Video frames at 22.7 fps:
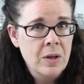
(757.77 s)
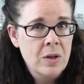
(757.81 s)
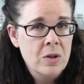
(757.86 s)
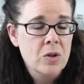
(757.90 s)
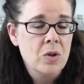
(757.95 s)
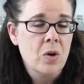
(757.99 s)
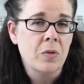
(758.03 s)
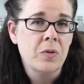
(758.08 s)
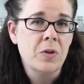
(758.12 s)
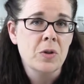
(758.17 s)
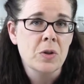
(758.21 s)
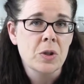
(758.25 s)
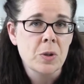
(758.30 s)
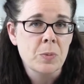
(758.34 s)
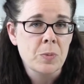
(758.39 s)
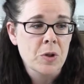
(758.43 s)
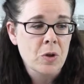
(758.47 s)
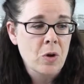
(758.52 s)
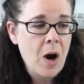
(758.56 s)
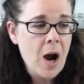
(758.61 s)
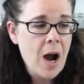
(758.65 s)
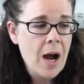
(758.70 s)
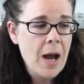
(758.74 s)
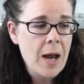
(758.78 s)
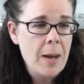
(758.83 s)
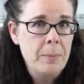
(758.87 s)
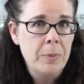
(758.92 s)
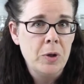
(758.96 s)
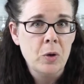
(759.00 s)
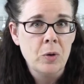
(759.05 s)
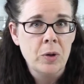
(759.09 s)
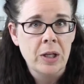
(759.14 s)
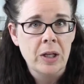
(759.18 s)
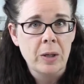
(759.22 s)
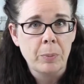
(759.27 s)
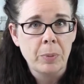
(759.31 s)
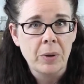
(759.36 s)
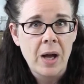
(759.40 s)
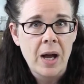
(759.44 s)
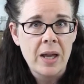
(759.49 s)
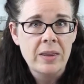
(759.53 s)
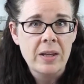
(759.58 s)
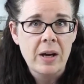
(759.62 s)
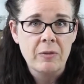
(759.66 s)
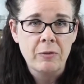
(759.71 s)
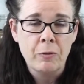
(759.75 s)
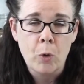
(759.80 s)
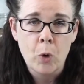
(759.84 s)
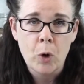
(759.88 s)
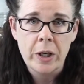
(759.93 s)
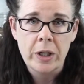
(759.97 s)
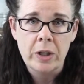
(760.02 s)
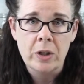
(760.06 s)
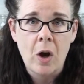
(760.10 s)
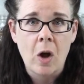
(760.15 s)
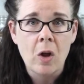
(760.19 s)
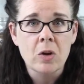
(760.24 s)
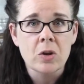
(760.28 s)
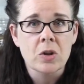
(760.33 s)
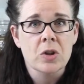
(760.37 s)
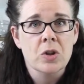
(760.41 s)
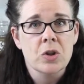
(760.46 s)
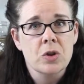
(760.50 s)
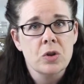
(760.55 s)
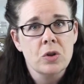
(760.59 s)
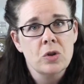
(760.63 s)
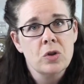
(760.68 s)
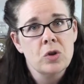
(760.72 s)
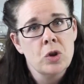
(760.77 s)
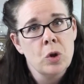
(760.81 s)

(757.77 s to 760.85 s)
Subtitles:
So if you subscribe, you can apply that $40